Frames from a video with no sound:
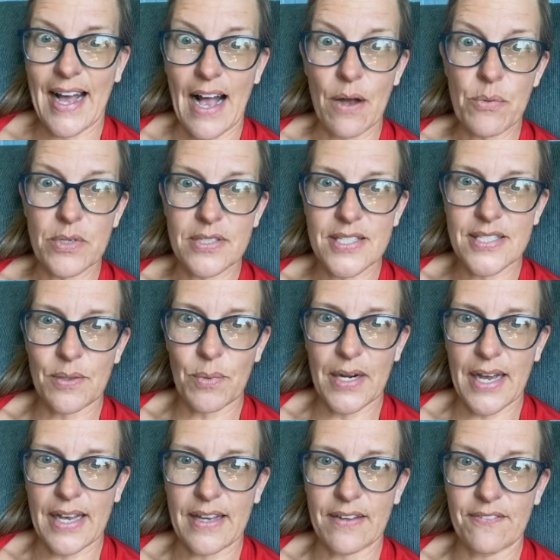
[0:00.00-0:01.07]
I will see what
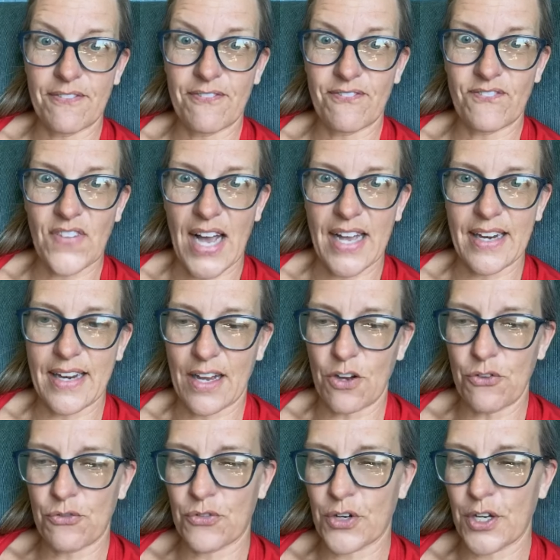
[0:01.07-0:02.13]
I can find
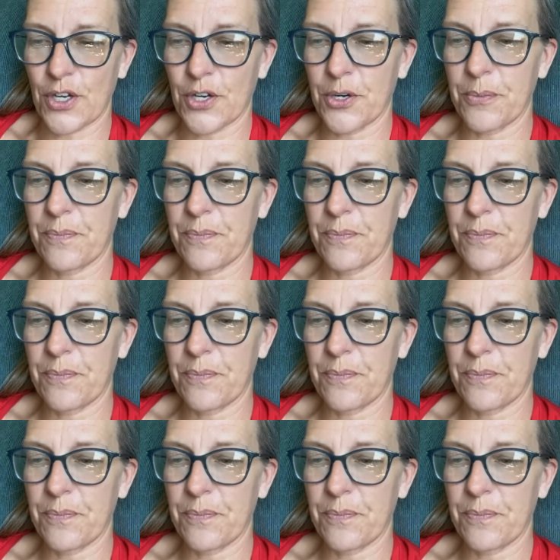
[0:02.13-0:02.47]
out for you.